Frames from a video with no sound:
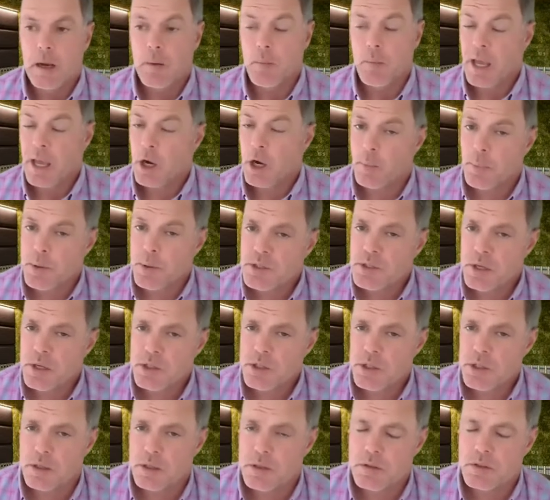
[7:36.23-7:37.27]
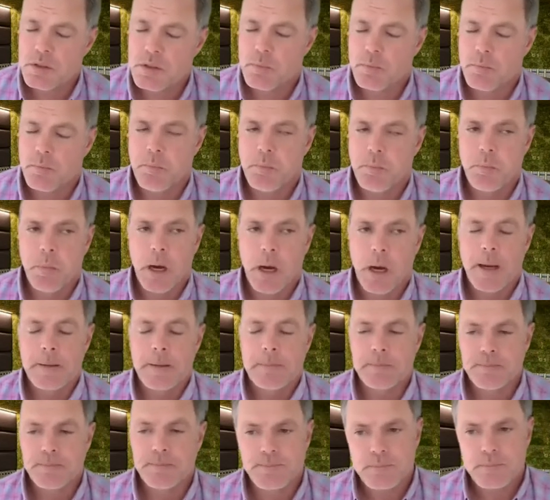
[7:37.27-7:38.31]
We had our positions,
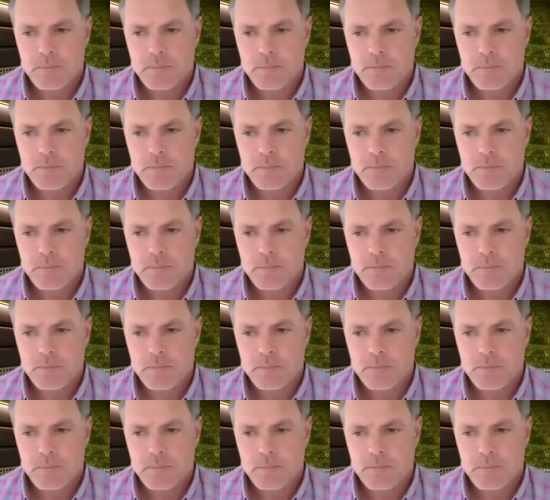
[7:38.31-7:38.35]
but